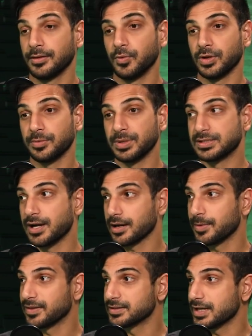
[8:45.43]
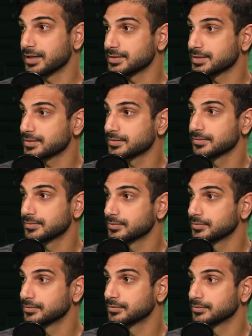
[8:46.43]
We could but have been talking about the Titans.
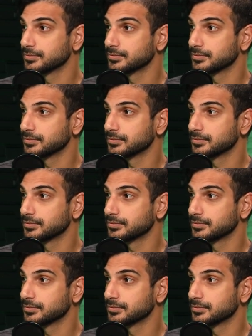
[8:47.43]
But he